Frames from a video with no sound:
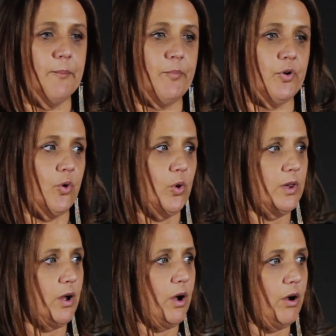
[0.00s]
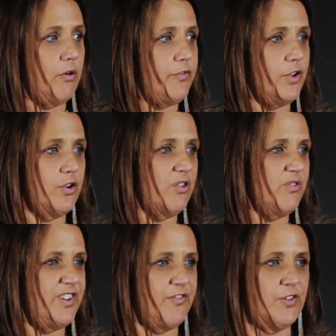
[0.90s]
put all of your
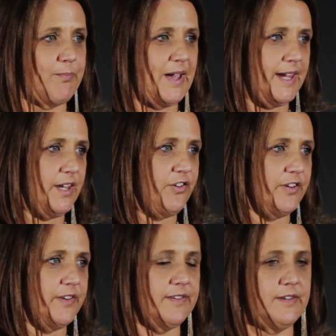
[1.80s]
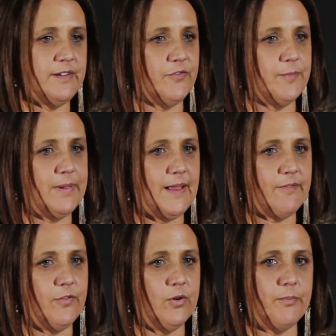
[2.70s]
different pages and different
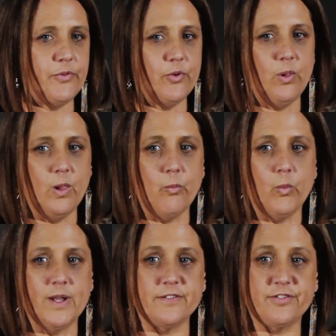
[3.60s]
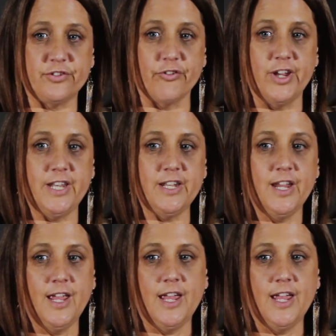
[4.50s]
platforms all on one screen